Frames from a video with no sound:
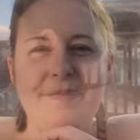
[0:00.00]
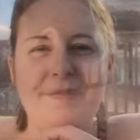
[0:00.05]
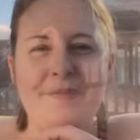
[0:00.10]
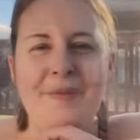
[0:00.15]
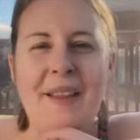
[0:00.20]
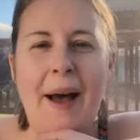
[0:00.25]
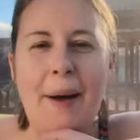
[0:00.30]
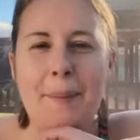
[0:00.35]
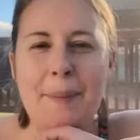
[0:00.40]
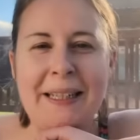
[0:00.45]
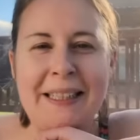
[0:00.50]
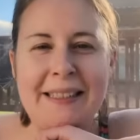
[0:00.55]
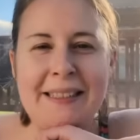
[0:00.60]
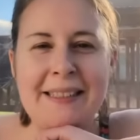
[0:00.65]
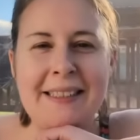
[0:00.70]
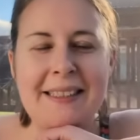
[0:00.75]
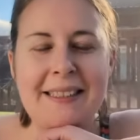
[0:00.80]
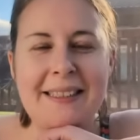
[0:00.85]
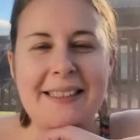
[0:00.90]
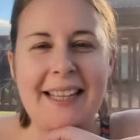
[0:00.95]
Now, I'm
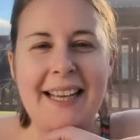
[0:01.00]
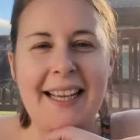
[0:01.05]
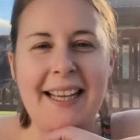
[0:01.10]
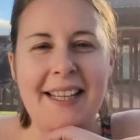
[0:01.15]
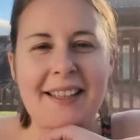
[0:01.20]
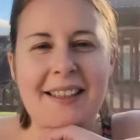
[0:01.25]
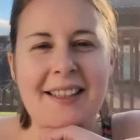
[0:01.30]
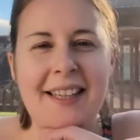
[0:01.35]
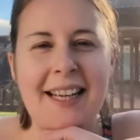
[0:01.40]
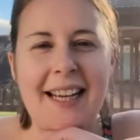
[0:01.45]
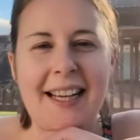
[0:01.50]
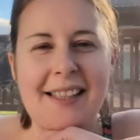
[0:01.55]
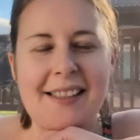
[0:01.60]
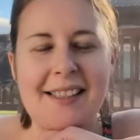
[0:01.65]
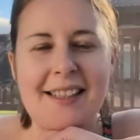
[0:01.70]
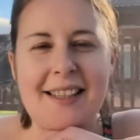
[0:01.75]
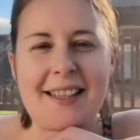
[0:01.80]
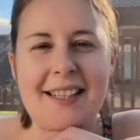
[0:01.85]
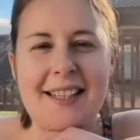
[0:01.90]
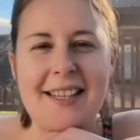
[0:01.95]
pleased to say that
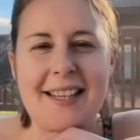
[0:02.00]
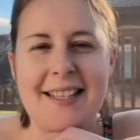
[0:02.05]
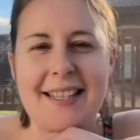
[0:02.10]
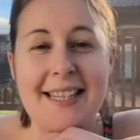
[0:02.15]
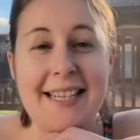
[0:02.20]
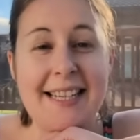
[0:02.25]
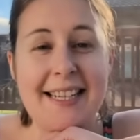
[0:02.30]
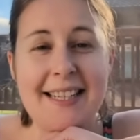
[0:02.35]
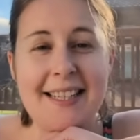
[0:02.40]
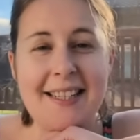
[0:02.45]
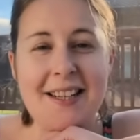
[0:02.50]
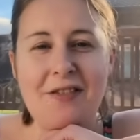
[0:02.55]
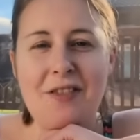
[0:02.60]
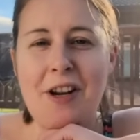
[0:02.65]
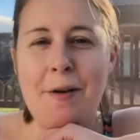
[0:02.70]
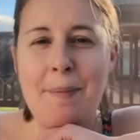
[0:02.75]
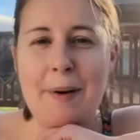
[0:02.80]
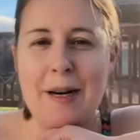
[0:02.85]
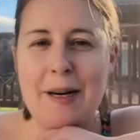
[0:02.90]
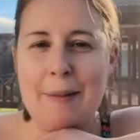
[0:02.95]
the seedlings have
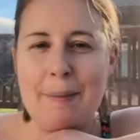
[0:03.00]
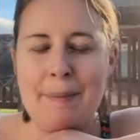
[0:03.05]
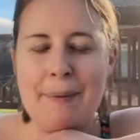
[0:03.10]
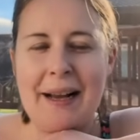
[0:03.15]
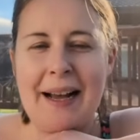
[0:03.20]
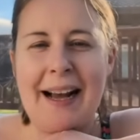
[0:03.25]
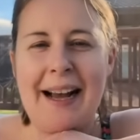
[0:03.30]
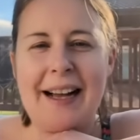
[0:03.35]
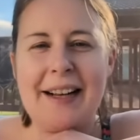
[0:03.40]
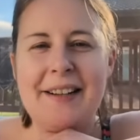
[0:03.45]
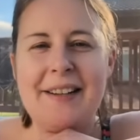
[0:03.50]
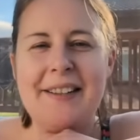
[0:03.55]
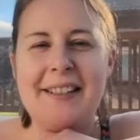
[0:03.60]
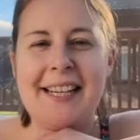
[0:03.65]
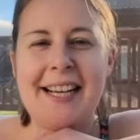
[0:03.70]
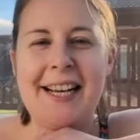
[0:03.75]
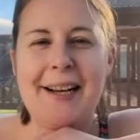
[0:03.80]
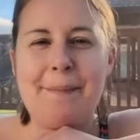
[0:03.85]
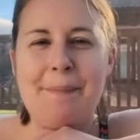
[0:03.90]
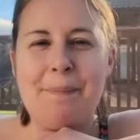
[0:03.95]
come up, and
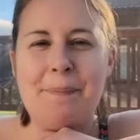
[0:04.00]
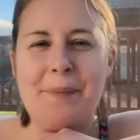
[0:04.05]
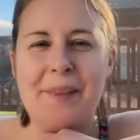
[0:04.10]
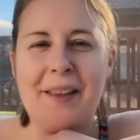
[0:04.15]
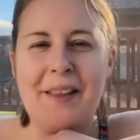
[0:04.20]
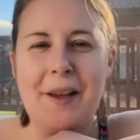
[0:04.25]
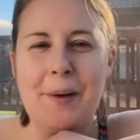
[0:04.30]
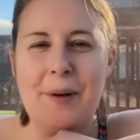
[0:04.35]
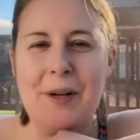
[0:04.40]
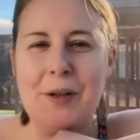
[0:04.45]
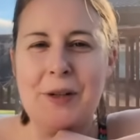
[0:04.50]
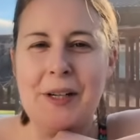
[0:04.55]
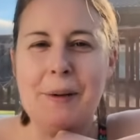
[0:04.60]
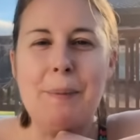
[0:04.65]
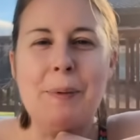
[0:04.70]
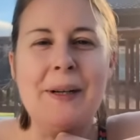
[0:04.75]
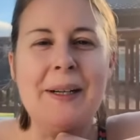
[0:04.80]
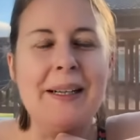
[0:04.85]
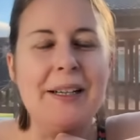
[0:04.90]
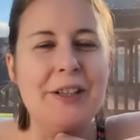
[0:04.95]
um, they were looking
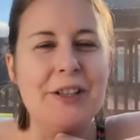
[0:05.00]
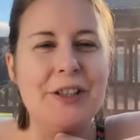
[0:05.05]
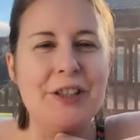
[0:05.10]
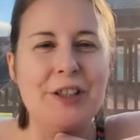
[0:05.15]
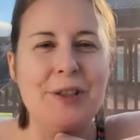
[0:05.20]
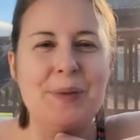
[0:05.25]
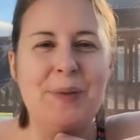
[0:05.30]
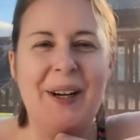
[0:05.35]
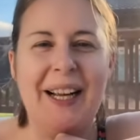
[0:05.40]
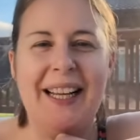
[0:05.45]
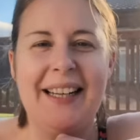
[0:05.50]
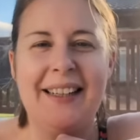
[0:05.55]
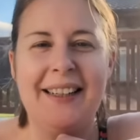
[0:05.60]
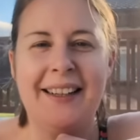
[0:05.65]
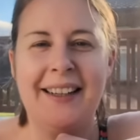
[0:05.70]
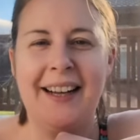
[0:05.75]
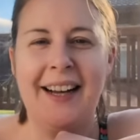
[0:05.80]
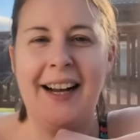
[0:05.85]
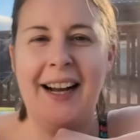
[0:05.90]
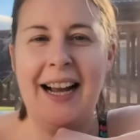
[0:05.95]
pretty good
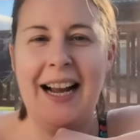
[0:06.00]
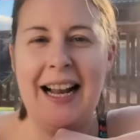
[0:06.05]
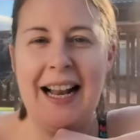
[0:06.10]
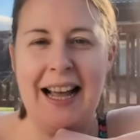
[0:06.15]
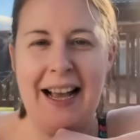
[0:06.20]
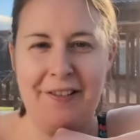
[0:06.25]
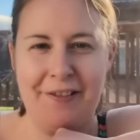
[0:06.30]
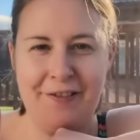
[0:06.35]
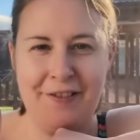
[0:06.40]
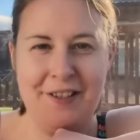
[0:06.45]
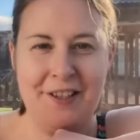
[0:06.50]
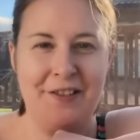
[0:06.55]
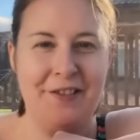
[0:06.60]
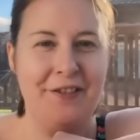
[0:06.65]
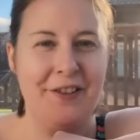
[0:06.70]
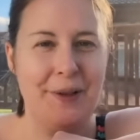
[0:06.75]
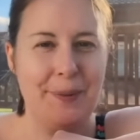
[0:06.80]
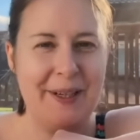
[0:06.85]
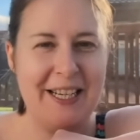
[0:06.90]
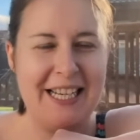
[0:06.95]
when I left
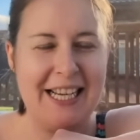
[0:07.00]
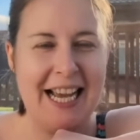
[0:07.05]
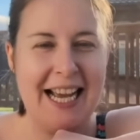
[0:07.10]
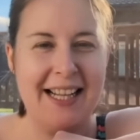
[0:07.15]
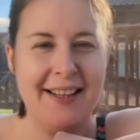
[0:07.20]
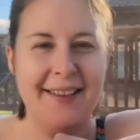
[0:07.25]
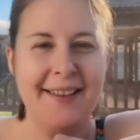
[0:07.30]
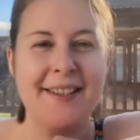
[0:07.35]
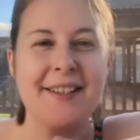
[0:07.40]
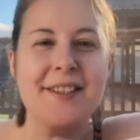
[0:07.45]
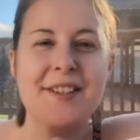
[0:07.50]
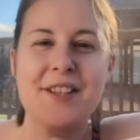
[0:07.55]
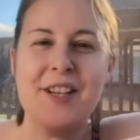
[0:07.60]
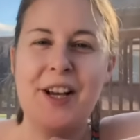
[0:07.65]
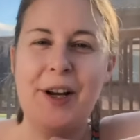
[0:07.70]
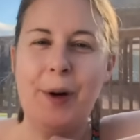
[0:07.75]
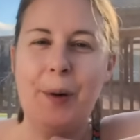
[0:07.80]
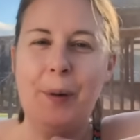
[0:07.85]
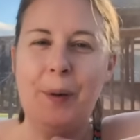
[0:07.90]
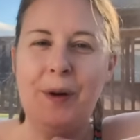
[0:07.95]
for the weekend.
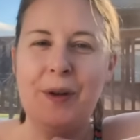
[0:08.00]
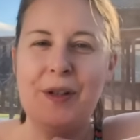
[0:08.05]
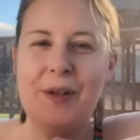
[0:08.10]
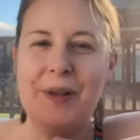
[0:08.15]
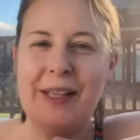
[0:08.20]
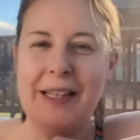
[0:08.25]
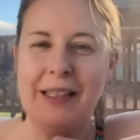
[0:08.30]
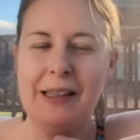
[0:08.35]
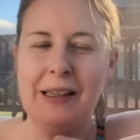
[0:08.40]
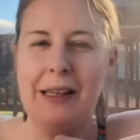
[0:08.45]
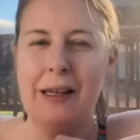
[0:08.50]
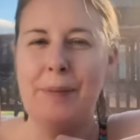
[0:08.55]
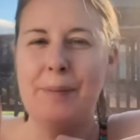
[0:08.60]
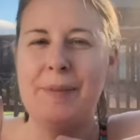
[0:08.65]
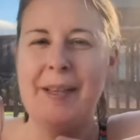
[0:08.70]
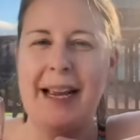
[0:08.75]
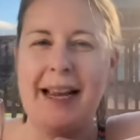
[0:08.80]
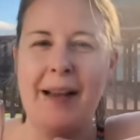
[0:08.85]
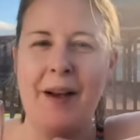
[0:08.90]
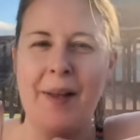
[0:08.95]
So we'll do a little
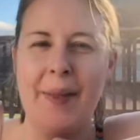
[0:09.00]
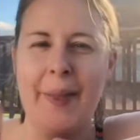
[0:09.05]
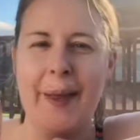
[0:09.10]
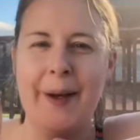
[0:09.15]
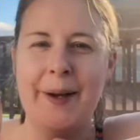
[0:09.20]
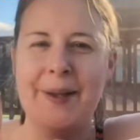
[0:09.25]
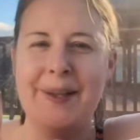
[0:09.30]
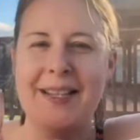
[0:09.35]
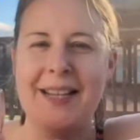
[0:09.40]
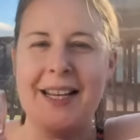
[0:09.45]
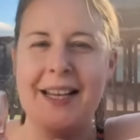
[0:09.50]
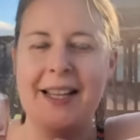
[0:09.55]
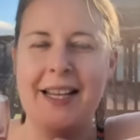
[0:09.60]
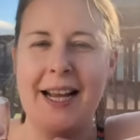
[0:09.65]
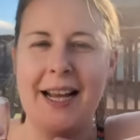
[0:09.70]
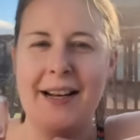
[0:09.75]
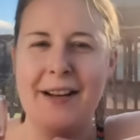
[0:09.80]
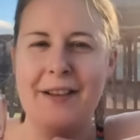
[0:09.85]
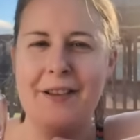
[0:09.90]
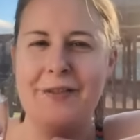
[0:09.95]
update on those at
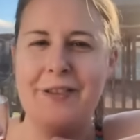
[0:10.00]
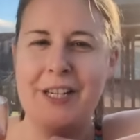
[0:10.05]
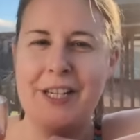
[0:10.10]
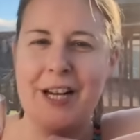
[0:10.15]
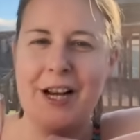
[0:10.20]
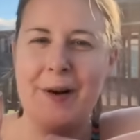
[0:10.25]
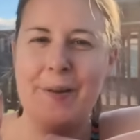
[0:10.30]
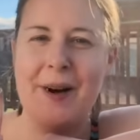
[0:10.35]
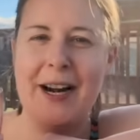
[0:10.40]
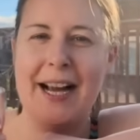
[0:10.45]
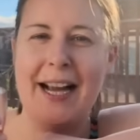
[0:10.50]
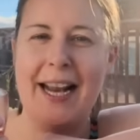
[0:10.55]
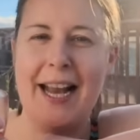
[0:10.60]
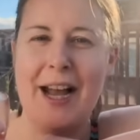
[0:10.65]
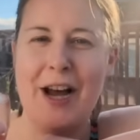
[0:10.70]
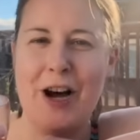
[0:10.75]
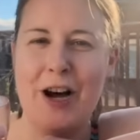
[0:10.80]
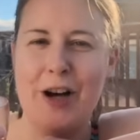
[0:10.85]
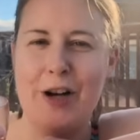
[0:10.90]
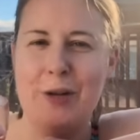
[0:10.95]
the end of the video when I
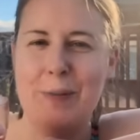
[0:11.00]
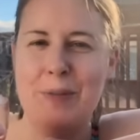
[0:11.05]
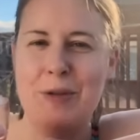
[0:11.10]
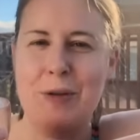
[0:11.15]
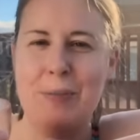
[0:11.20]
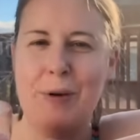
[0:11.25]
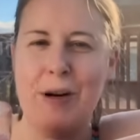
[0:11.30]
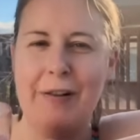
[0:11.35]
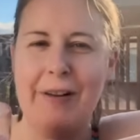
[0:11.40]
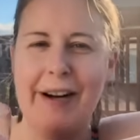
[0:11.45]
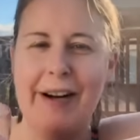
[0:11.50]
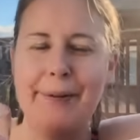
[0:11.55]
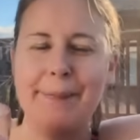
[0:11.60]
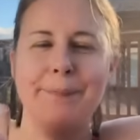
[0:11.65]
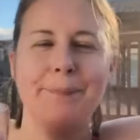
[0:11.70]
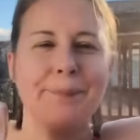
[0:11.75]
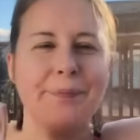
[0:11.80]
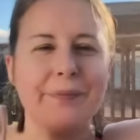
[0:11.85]
get home tomorrow.